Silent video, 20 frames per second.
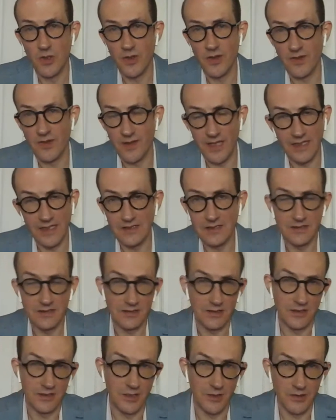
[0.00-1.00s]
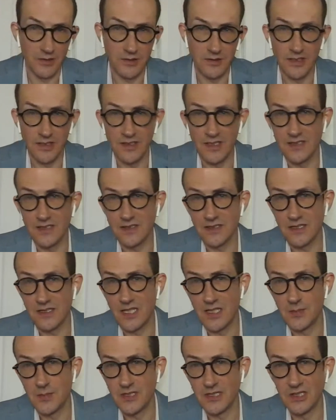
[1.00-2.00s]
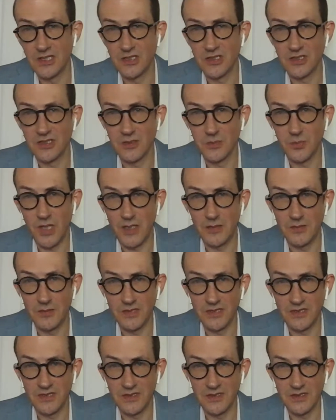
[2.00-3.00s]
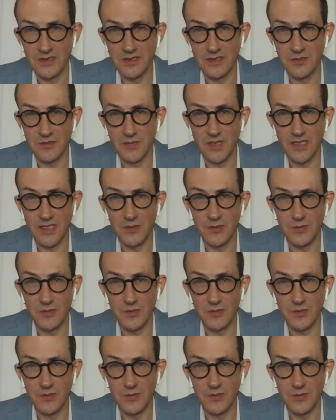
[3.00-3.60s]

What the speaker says: Well, that's a nice accommodation. The problem is, in